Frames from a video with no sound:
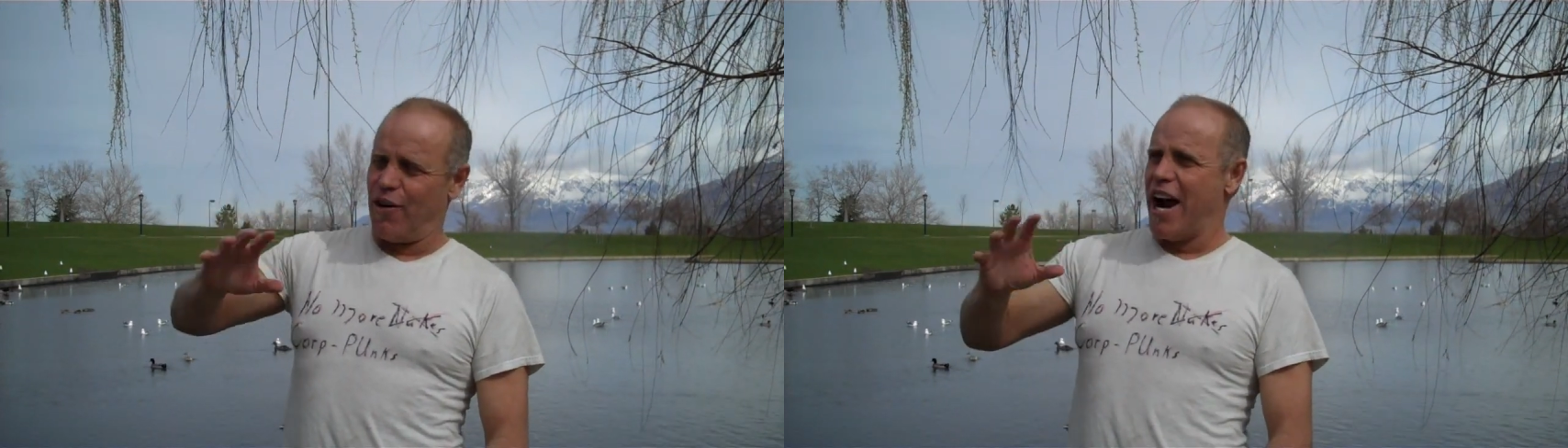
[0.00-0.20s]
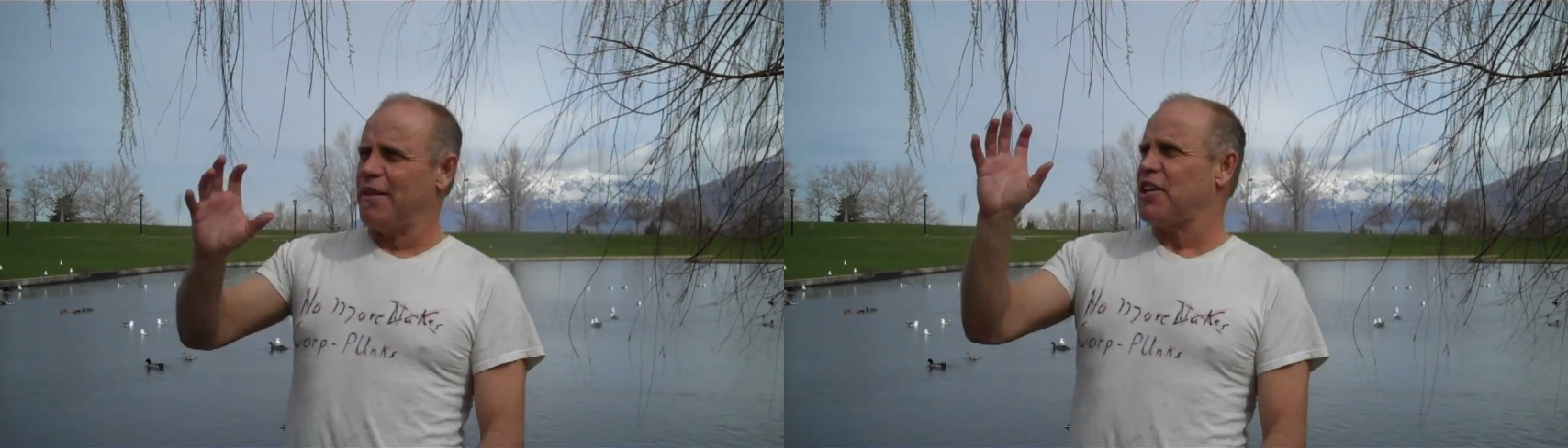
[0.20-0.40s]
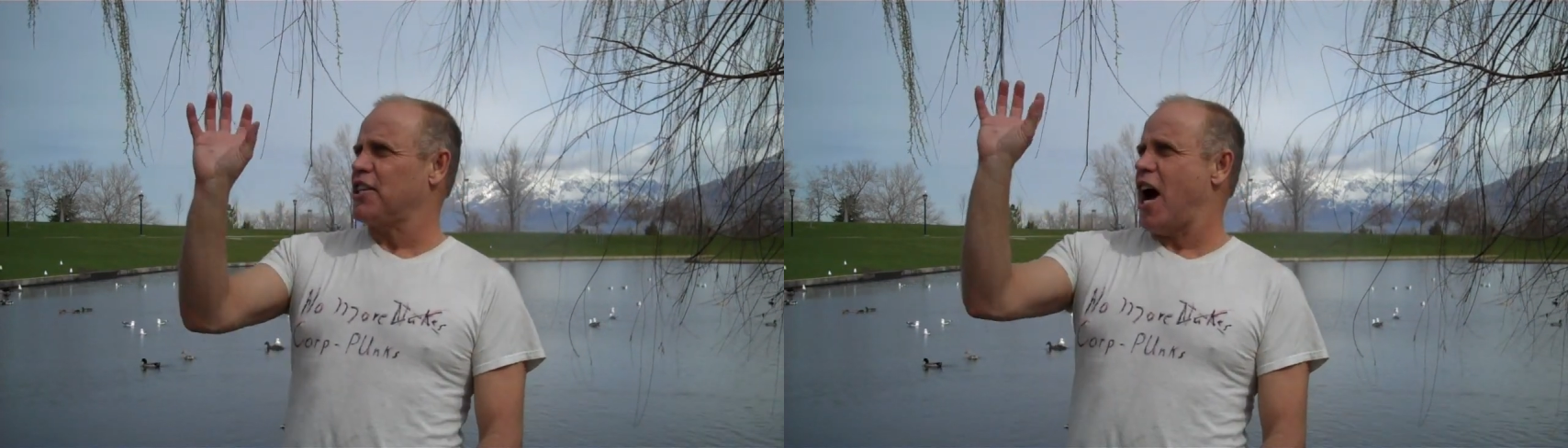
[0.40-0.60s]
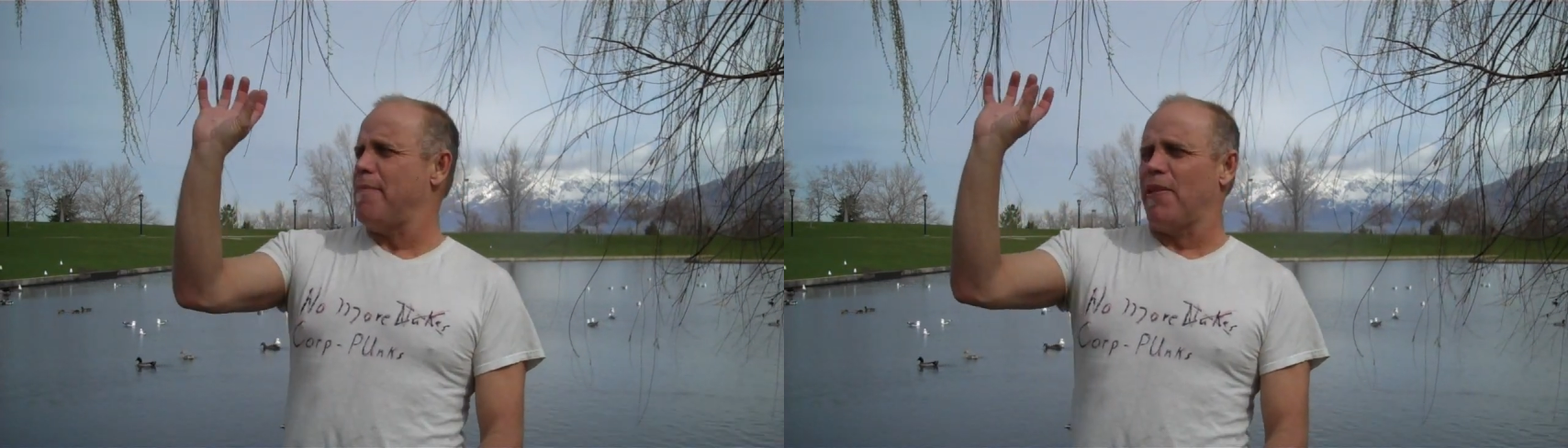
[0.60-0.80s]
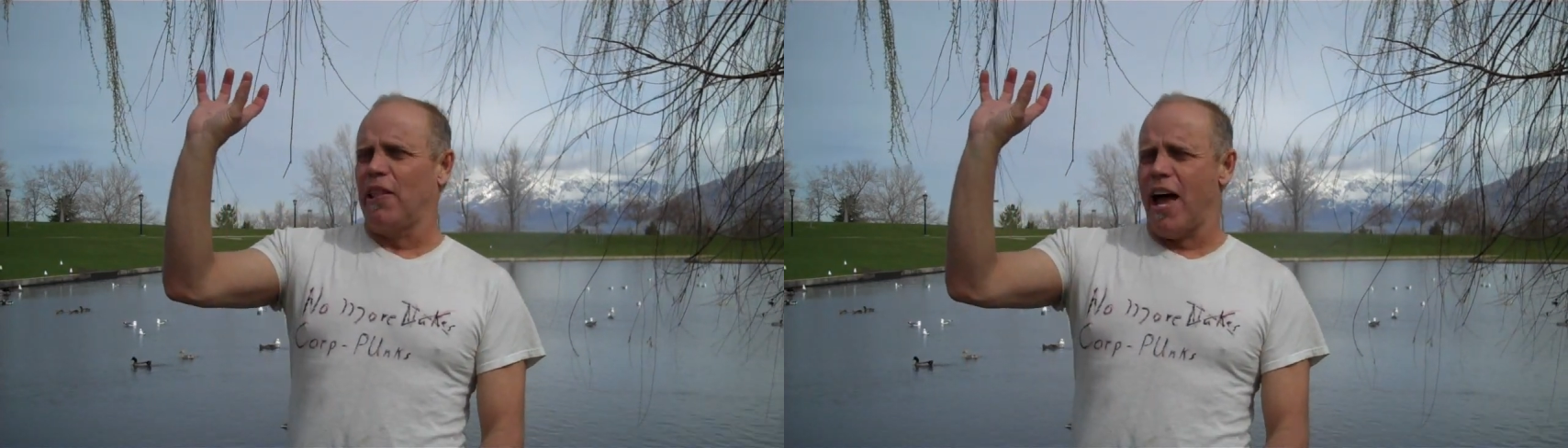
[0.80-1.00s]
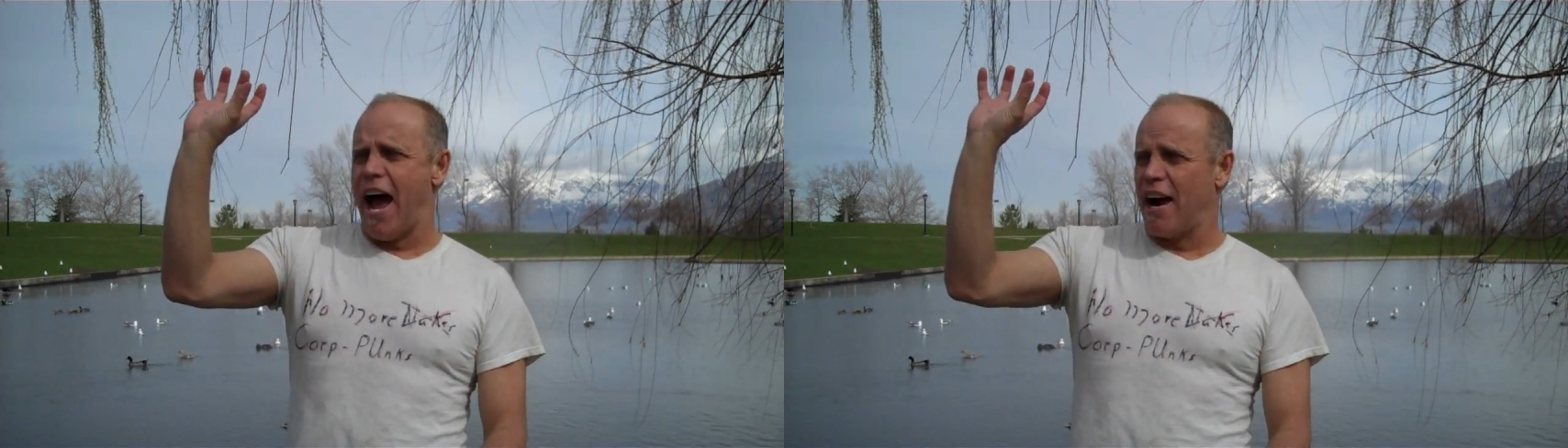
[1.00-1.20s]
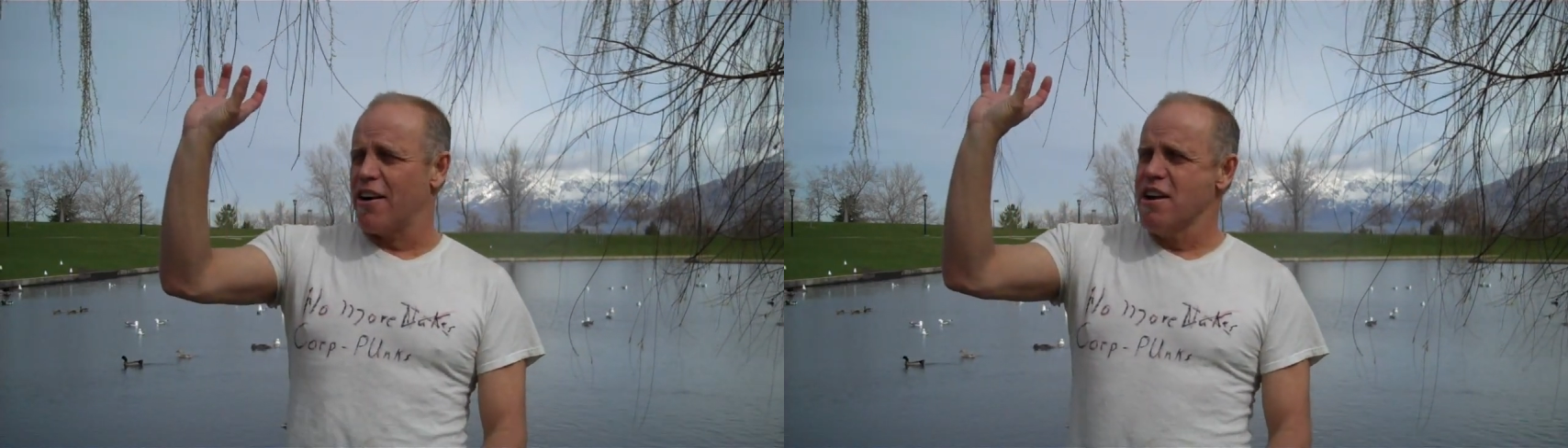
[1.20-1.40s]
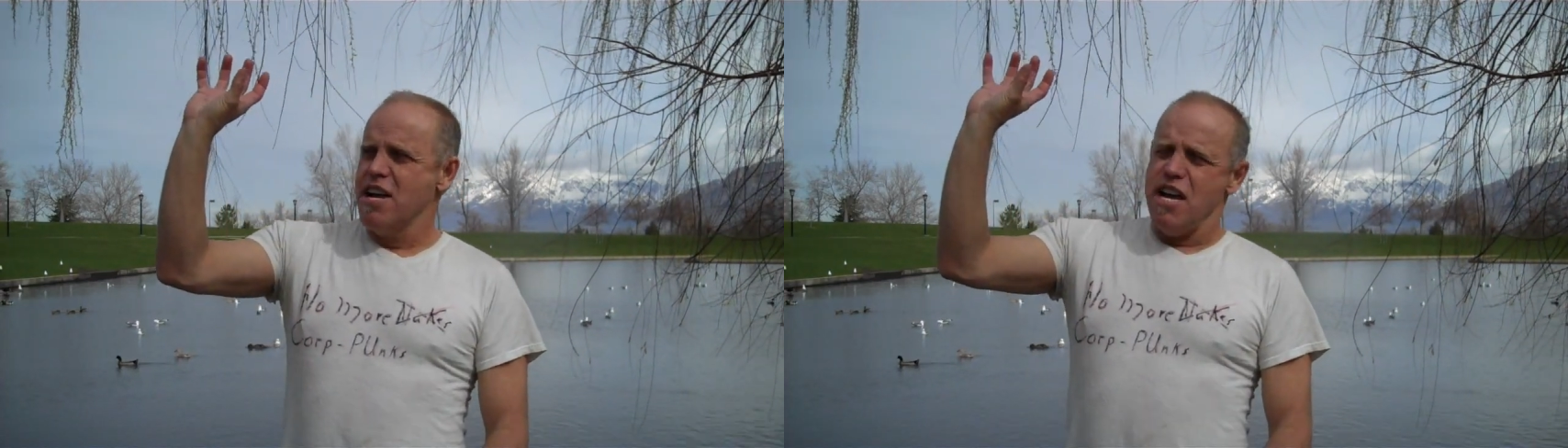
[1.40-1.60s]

And right at the top of the ladder